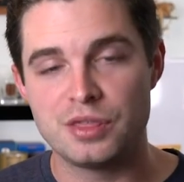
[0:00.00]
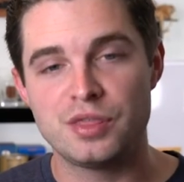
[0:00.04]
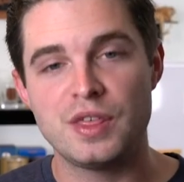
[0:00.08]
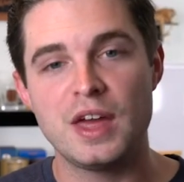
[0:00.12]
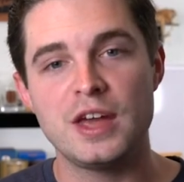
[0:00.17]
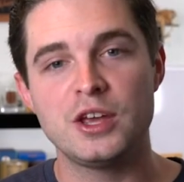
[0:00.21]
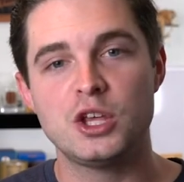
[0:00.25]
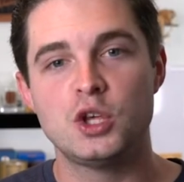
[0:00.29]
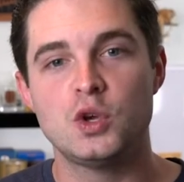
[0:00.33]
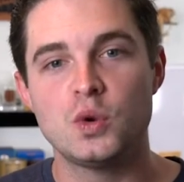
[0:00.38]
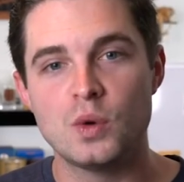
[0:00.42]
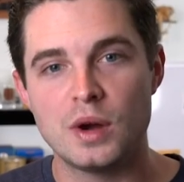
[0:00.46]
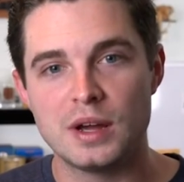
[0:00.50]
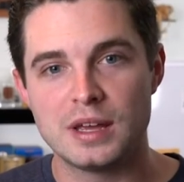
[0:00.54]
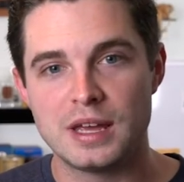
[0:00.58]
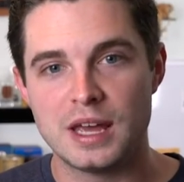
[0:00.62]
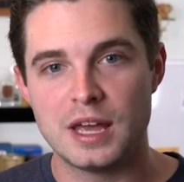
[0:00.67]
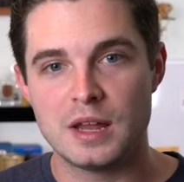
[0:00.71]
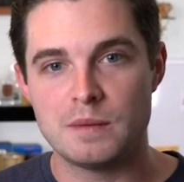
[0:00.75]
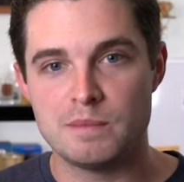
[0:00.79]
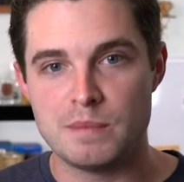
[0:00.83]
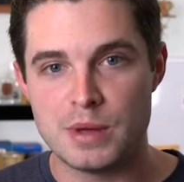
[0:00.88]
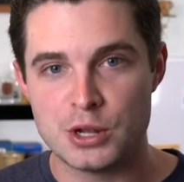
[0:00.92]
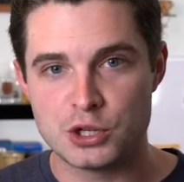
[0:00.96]
Thank you
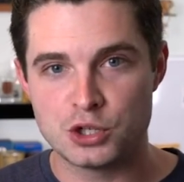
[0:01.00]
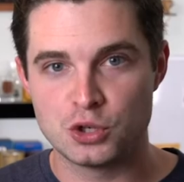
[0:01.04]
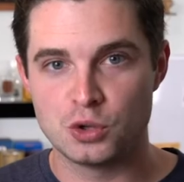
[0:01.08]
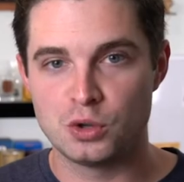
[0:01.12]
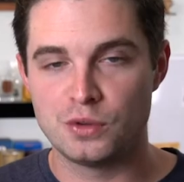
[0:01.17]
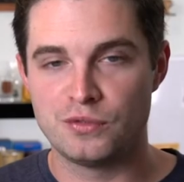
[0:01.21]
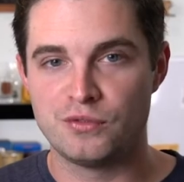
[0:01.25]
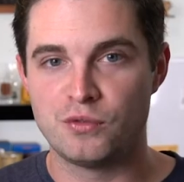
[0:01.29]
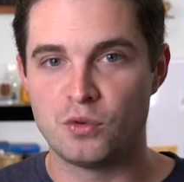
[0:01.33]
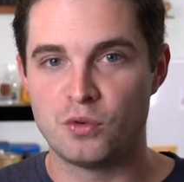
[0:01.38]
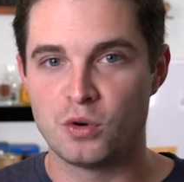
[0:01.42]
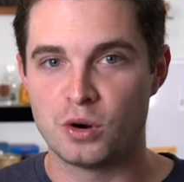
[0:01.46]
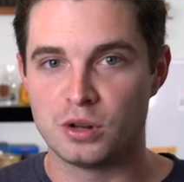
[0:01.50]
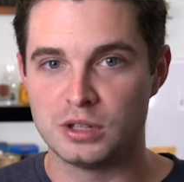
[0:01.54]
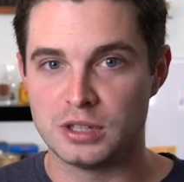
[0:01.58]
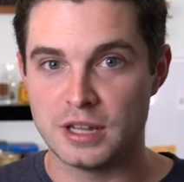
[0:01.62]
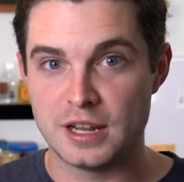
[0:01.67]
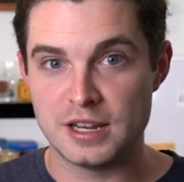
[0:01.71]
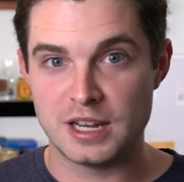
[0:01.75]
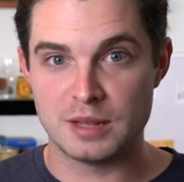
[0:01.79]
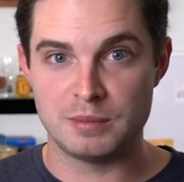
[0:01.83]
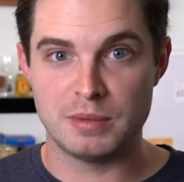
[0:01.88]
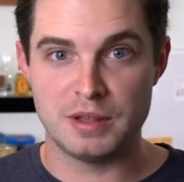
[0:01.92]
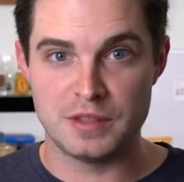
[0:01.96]
again, Mitchell, for
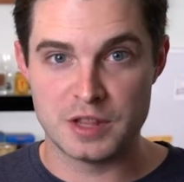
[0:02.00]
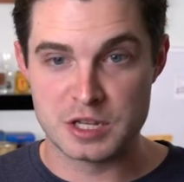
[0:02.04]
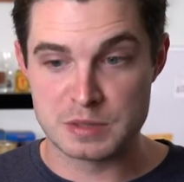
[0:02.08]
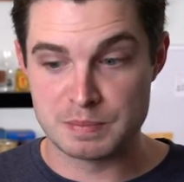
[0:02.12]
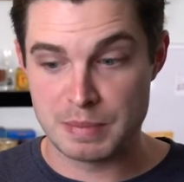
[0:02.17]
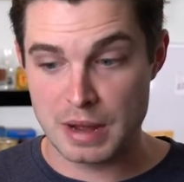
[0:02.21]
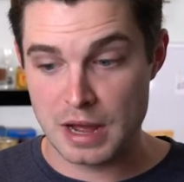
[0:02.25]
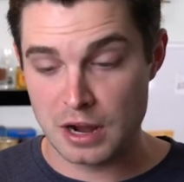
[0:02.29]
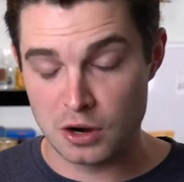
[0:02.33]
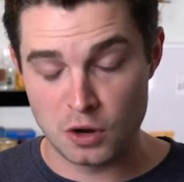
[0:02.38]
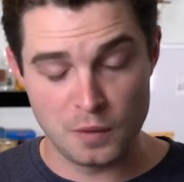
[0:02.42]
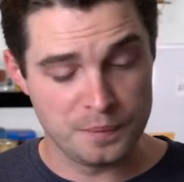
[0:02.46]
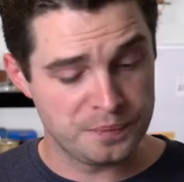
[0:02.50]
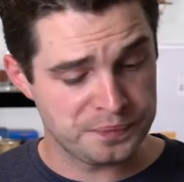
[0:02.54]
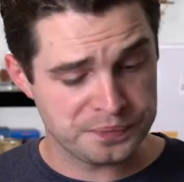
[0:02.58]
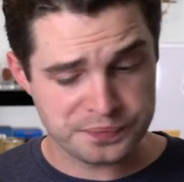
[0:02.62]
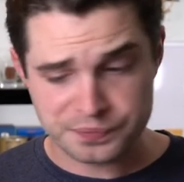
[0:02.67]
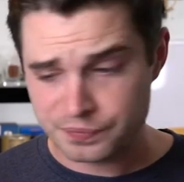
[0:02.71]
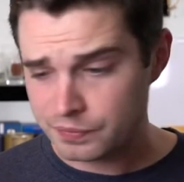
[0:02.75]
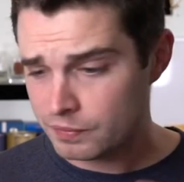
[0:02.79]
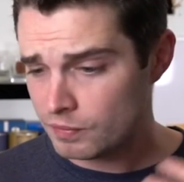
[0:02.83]
lending me this bottle.